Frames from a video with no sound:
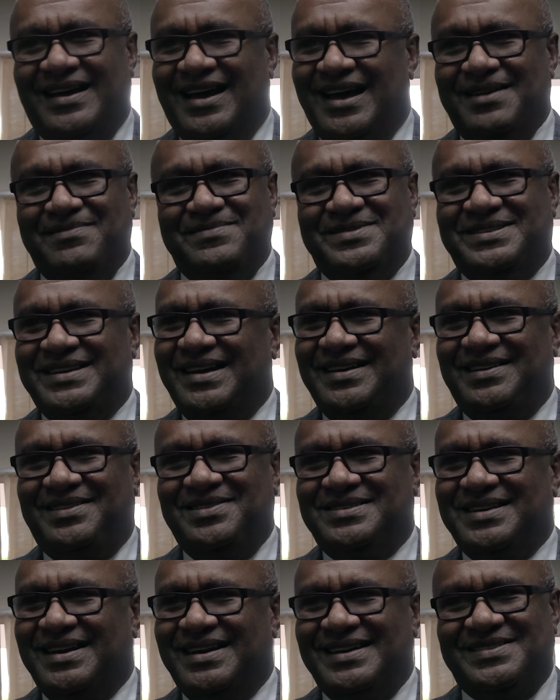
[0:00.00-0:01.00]
I'm sad
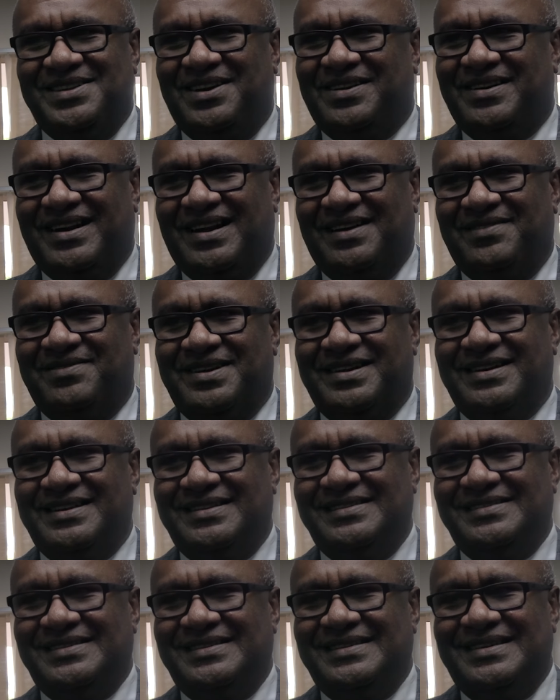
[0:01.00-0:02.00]
to say, is not relevant,
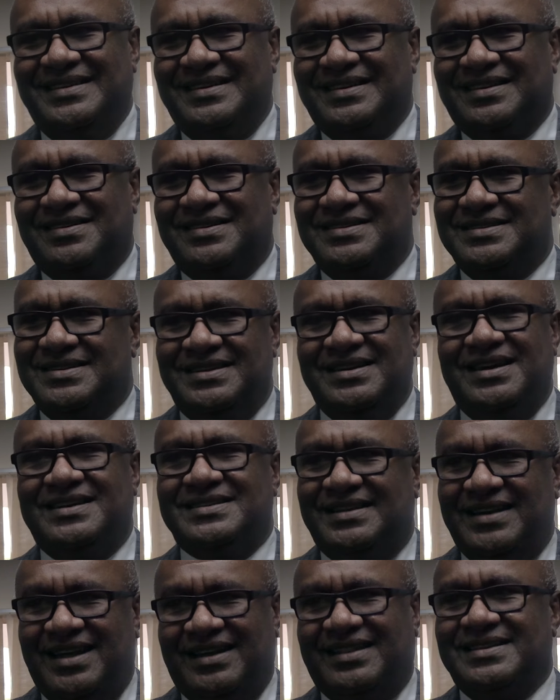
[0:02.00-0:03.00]
because he
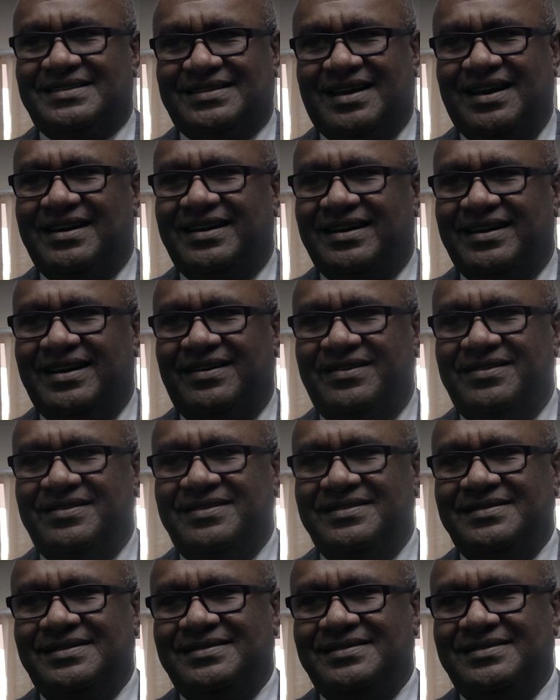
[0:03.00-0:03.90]
has let this country down.